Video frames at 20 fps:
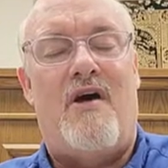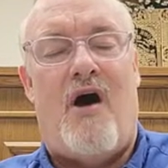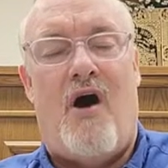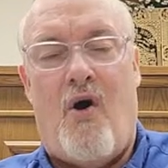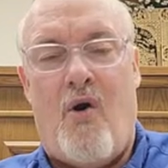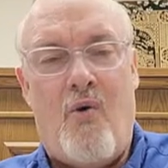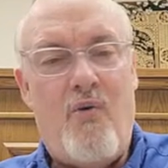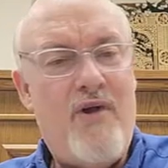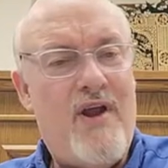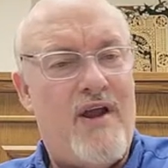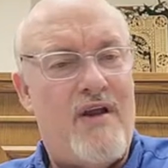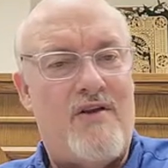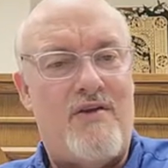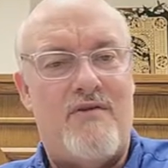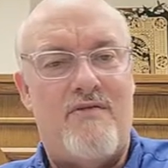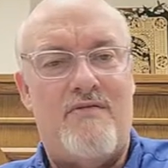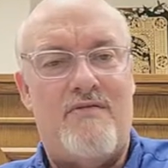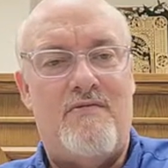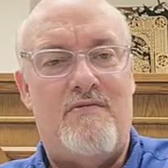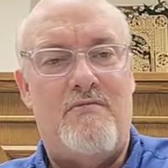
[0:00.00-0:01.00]
Own it.
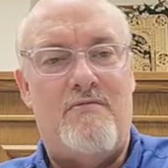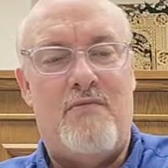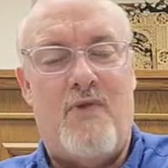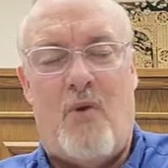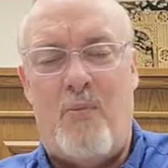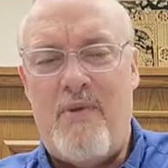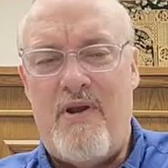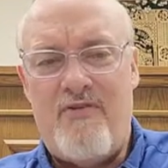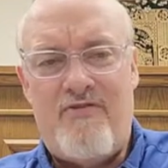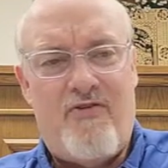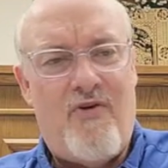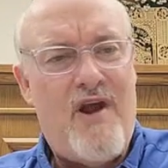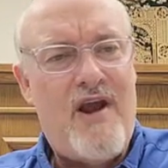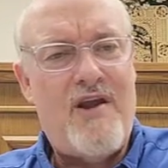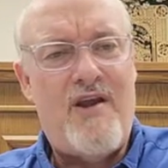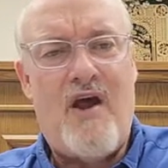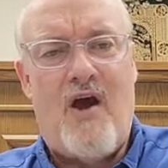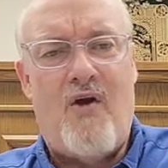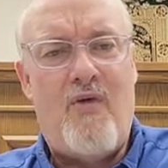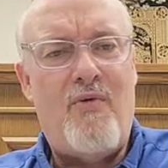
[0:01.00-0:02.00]
Don't be
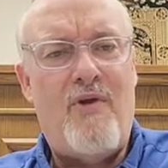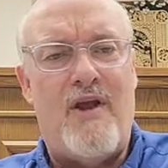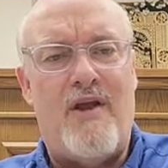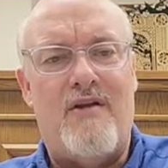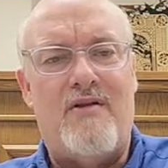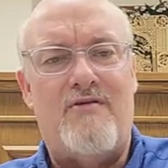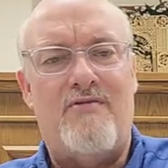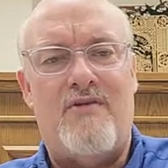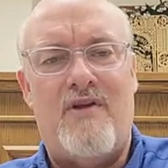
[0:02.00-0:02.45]
afraid to own it.